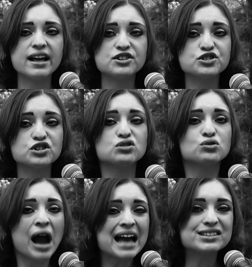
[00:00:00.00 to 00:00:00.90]
It's just
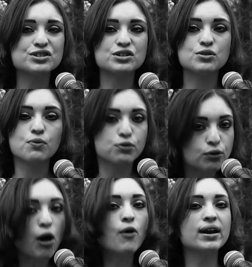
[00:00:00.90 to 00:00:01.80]
trash to you.
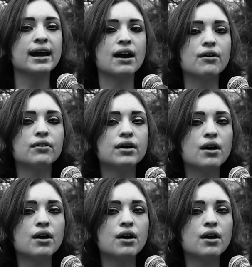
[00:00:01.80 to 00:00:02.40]
Throw it out.